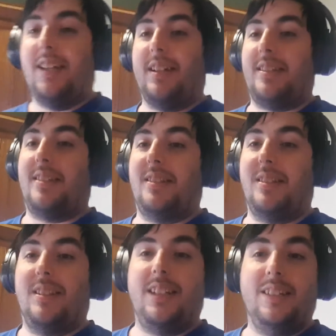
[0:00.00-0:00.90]
that's the
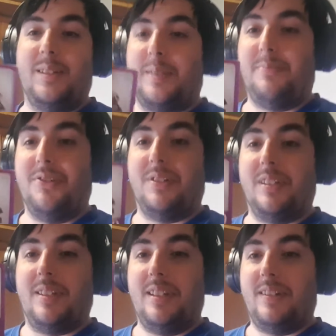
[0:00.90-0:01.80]
latest book in
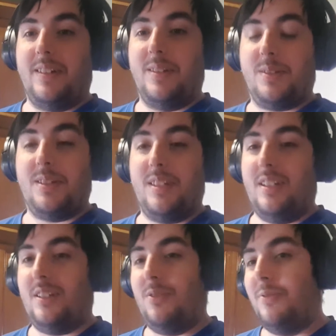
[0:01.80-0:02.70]
the series,
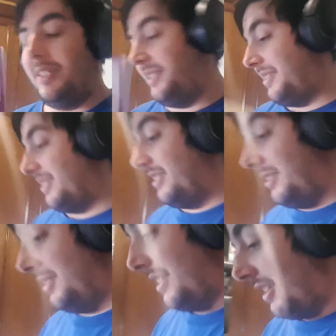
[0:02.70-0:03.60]

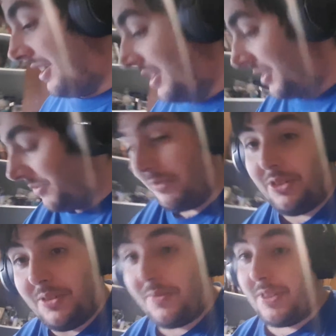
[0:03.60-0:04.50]
Queenslayer,
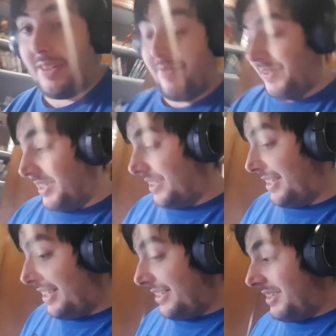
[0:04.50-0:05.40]
which is friggin'
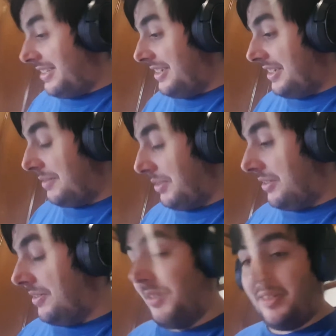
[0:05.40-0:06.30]
fantastic
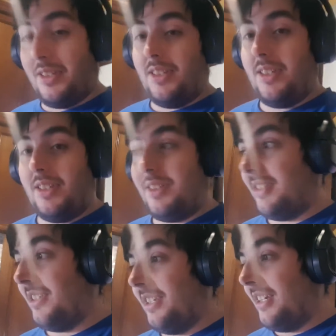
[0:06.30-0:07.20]

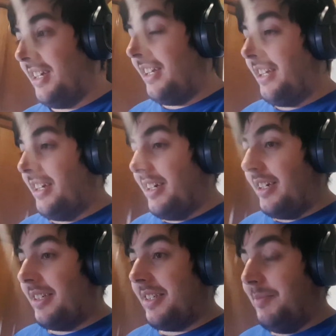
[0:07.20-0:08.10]
because
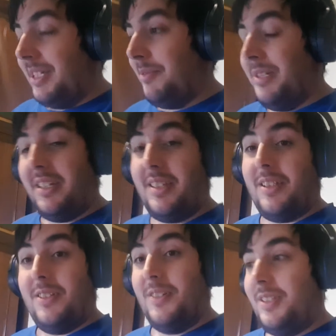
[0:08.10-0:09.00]
somehow makes a
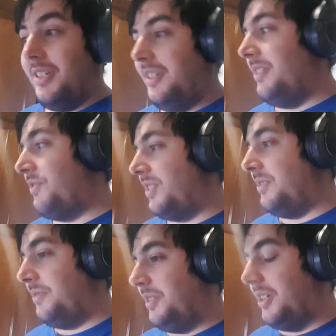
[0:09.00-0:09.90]

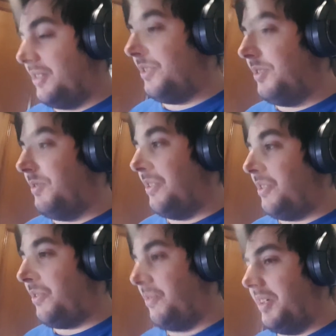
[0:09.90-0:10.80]
13-year-old girl
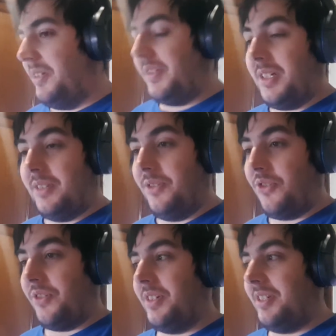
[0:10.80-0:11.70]
queen of a
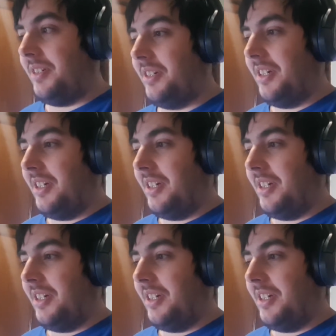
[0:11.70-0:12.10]
country.